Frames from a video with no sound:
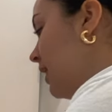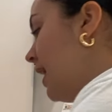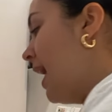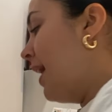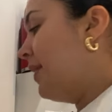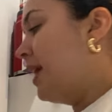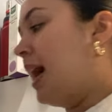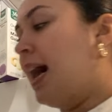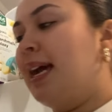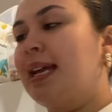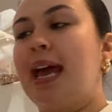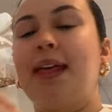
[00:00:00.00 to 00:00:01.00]
And then I
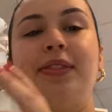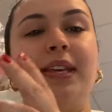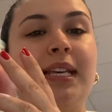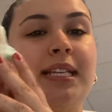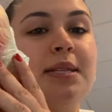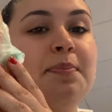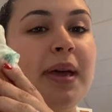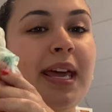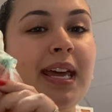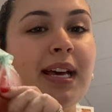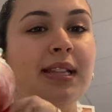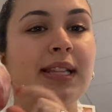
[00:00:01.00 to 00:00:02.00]
get these
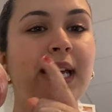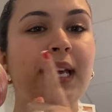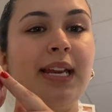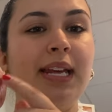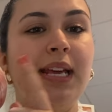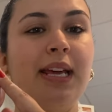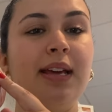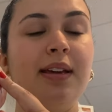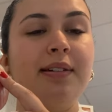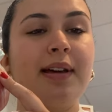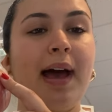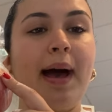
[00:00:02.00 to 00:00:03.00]
Pink Lady
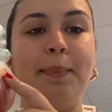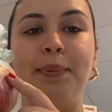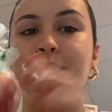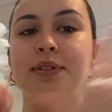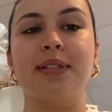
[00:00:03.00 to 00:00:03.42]
apples.